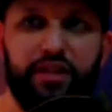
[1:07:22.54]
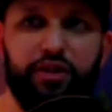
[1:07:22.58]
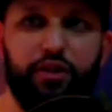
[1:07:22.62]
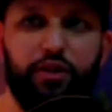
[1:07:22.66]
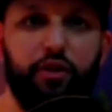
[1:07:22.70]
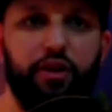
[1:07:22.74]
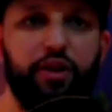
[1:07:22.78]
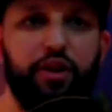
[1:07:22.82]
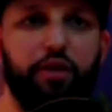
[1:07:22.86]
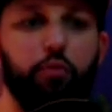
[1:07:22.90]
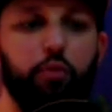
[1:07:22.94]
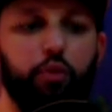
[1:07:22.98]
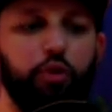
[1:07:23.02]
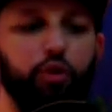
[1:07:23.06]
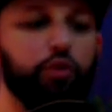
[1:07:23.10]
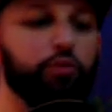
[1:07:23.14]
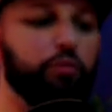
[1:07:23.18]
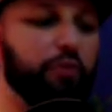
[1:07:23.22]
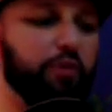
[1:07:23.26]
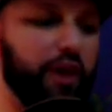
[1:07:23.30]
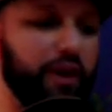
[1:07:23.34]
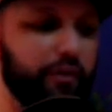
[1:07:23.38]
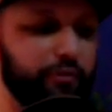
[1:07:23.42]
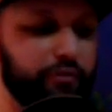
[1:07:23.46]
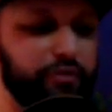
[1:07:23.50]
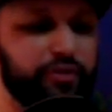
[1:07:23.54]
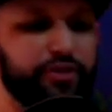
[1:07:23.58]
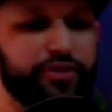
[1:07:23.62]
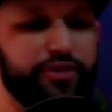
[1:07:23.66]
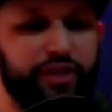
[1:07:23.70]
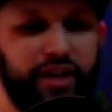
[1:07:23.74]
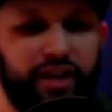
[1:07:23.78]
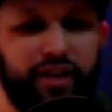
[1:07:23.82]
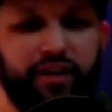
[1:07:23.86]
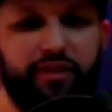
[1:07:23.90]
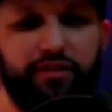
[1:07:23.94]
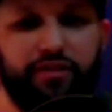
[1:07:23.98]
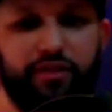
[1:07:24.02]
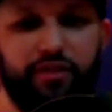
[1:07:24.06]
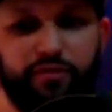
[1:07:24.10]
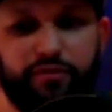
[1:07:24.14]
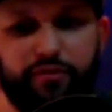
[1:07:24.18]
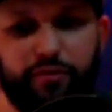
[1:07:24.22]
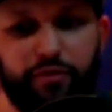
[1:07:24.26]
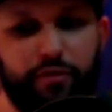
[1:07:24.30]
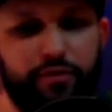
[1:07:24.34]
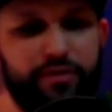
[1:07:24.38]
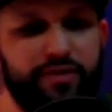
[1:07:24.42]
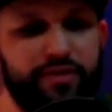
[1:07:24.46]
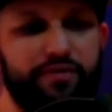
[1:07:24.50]
in a world where everyone's checking their
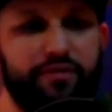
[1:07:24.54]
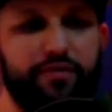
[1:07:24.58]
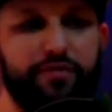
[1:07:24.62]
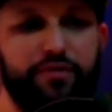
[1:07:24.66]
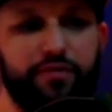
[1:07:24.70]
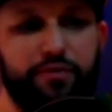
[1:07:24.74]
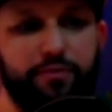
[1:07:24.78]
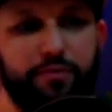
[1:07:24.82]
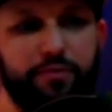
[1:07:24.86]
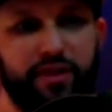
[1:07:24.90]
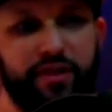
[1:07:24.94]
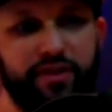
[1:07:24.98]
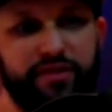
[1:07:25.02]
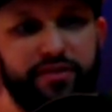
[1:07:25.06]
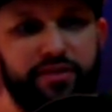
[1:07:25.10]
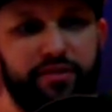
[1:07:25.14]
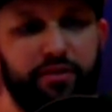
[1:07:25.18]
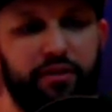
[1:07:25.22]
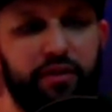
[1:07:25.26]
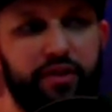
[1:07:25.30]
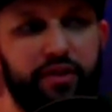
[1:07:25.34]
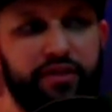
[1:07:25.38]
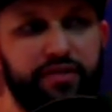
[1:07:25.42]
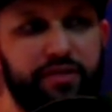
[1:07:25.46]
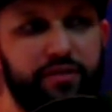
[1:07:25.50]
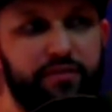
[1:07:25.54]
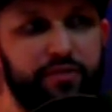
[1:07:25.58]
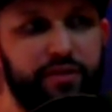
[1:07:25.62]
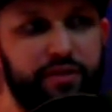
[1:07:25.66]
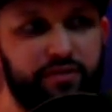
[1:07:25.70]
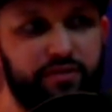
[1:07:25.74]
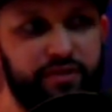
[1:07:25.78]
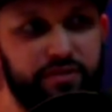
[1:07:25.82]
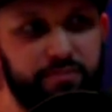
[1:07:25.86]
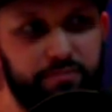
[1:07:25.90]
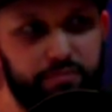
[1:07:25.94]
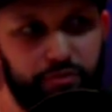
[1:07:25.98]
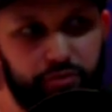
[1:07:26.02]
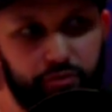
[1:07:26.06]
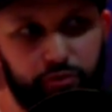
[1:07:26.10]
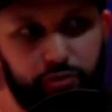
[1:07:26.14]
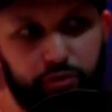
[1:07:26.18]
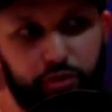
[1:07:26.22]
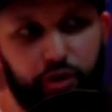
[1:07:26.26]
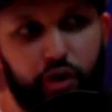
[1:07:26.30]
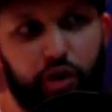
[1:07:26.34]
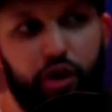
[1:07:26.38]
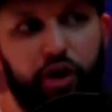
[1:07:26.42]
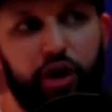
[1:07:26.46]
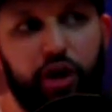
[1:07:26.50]
phones every few minutes and all that stuff, you have these
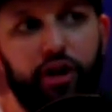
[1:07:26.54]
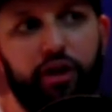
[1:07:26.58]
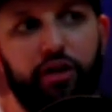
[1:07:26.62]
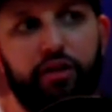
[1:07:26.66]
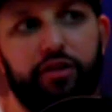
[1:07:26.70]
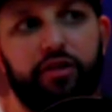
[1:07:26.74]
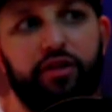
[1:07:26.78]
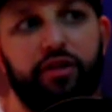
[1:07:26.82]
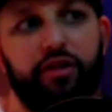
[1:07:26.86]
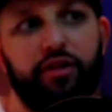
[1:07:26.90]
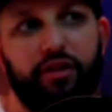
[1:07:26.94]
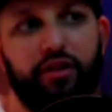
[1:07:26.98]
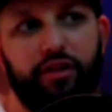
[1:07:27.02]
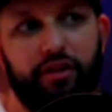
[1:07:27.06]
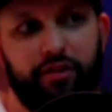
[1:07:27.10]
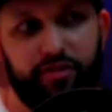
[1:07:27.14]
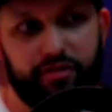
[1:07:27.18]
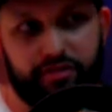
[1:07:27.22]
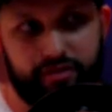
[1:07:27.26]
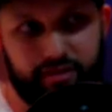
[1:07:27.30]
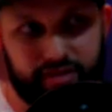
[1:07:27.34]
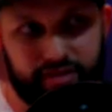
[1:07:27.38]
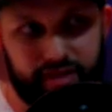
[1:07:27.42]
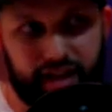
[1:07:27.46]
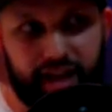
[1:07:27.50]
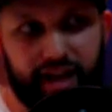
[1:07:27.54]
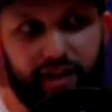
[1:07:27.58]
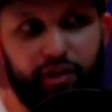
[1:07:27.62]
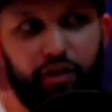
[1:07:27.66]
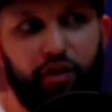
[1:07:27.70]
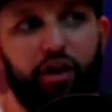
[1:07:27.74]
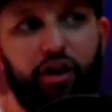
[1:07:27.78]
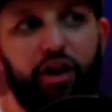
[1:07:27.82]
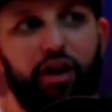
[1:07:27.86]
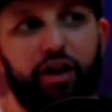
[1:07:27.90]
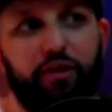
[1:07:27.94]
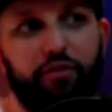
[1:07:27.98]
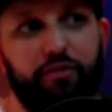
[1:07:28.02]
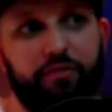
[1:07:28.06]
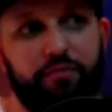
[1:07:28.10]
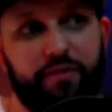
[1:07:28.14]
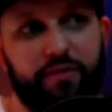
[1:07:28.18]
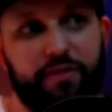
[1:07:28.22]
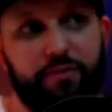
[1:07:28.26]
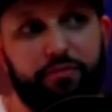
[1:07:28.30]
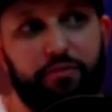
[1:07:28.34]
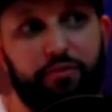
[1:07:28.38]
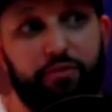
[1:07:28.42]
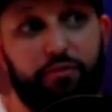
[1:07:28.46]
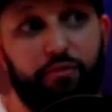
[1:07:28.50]
prolonged dialogue with
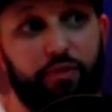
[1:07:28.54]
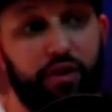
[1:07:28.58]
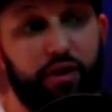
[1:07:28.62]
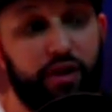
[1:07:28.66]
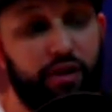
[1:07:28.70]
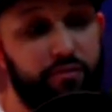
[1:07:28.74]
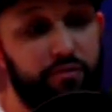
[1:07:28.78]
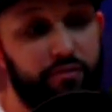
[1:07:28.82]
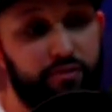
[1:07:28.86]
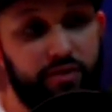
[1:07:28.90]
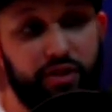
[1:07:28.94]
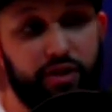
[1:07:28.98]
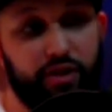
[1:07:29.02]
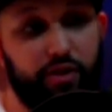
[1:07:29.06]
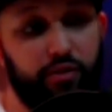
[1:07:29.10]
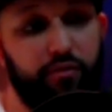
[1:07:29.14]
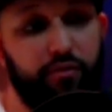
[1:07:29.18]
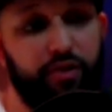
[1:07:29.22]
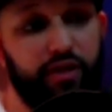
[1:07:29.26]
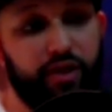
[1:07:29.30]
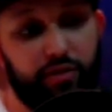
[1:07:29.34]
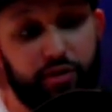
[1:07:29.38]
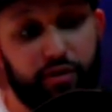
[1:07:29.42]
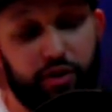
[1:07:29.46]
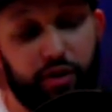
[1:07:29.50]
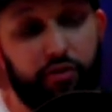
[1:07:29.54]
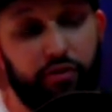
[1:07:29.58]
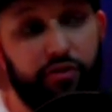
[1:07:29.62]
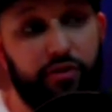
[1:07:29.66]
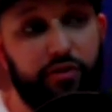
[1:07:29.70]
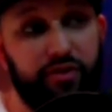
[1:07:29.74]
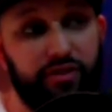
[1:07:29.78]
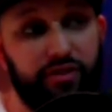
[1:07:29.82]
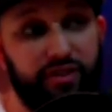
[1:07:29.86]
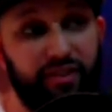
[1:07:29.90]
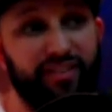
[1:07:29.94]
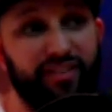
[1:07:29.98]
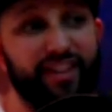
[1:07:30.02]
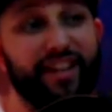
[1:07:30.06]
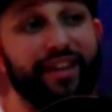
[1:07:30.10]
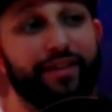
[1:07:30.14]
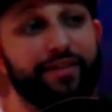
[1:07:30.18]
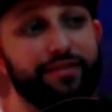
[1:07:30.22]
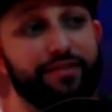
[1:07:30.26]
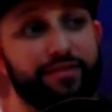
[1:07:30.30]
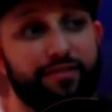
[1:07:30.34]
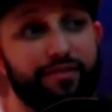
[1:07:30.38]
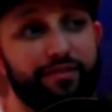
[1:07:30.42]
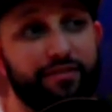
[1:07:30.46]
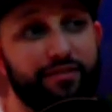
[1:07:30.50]
people where like you're on the
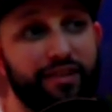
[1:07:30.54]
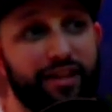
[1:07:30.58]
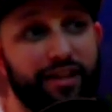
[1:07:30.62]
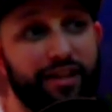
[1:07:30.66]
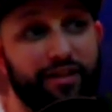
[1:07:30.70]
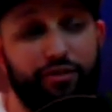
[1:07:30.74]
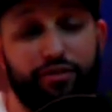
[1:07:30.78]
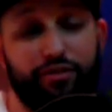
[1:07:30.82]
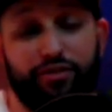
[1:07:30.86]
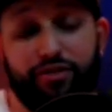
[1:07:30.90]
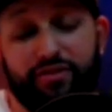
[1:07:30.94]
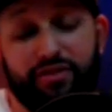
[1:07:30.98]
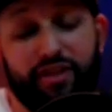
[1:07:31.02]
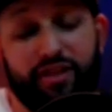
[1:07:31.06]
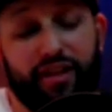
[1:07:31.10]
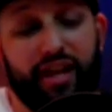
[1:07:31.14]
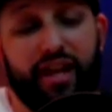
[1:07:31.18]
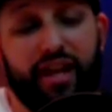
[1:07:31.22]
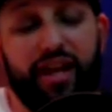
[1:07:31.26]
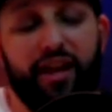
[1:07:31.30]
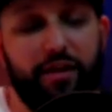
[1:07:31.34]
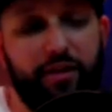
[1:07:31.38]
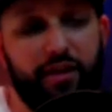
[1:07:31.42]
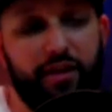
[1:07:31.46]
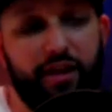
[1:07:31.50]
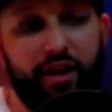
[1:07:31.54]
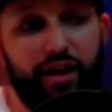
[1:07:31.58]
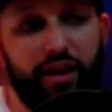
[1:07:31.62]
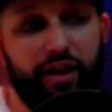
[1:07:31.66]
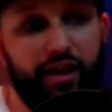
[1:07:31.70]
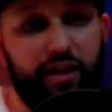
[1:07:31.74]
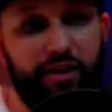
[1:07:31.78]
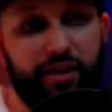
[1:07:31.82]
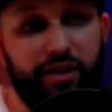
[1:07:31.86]
links and you're just like, hey,